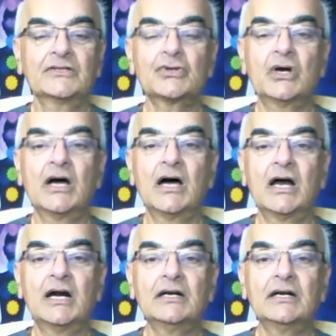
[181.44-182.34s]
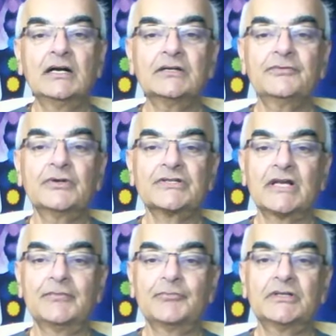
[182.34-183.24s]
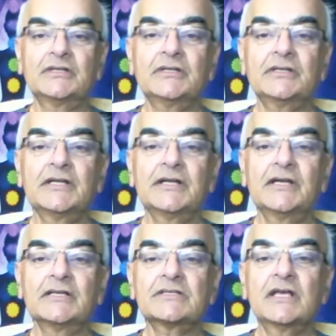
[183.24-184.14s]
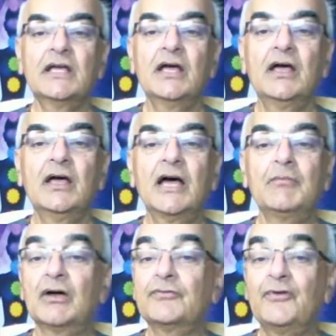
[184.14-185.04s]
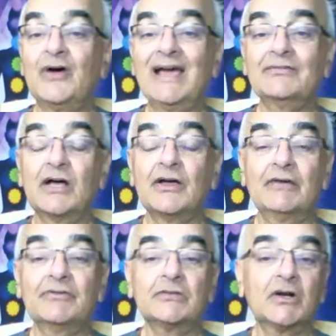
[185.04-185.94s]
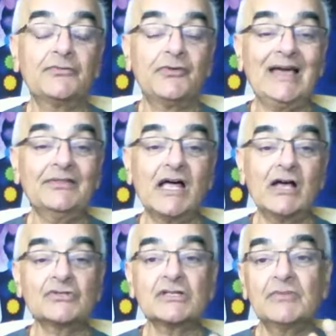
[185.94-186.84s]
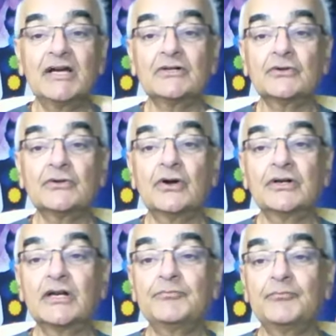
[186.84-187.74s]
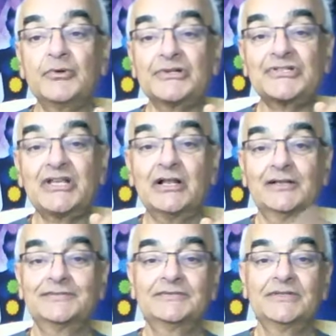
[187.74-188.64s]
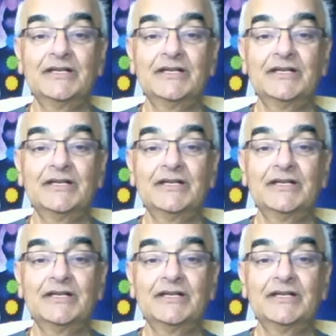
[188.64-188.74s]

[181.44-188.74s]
And so heart, for example, has average about 5,000 mitochondria per cell.